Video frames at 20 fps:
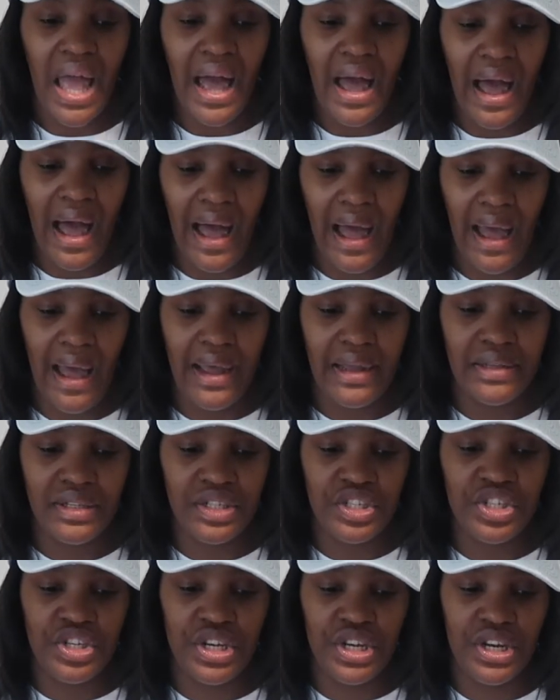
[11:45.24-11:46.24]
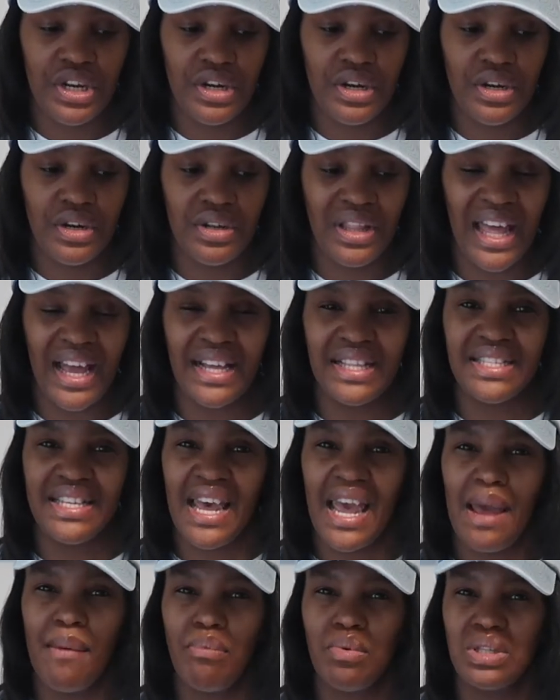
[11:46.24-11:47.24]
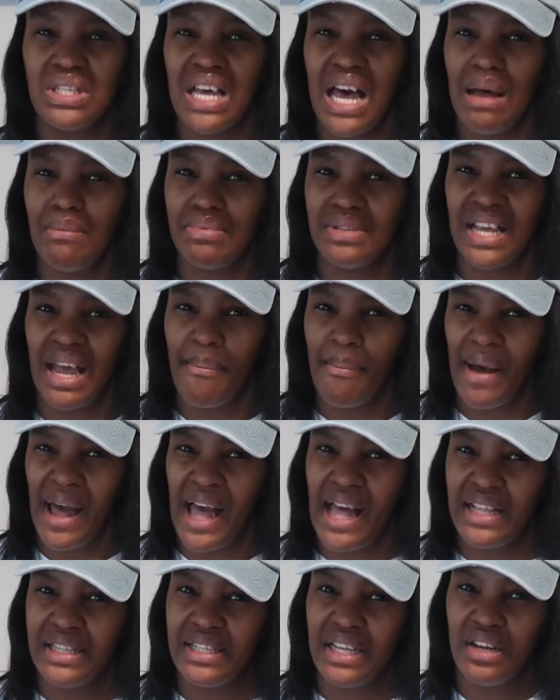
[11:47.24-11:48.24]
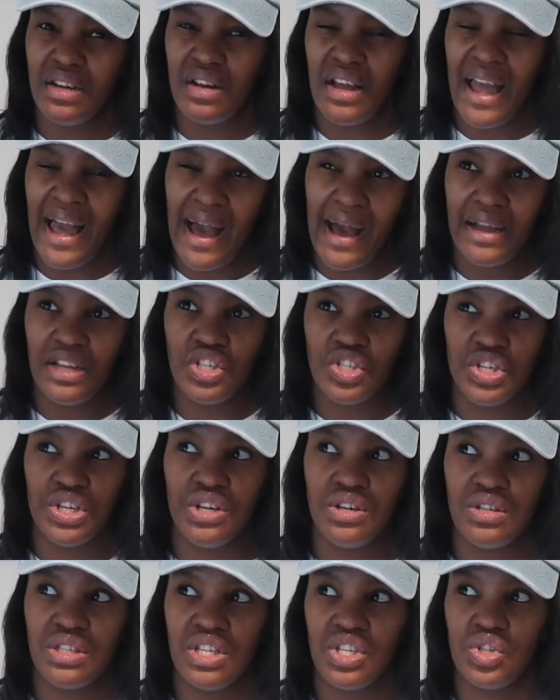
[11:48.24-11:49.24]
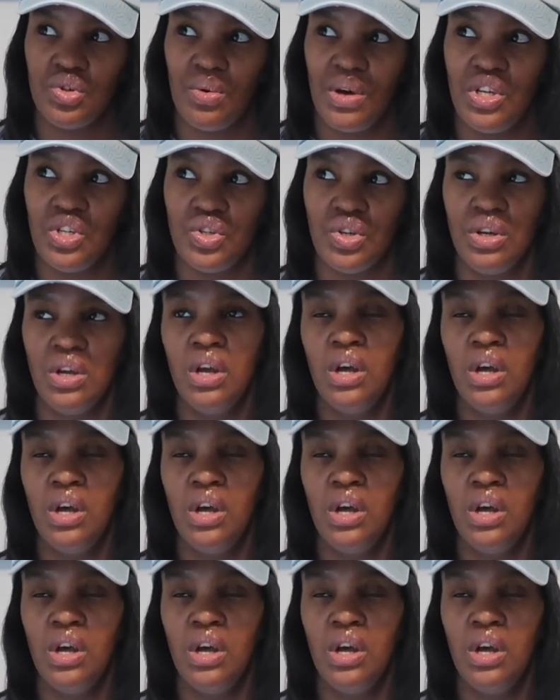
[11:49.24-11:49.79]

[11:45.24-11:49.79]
high chair, like a tabletop type of high chair situation.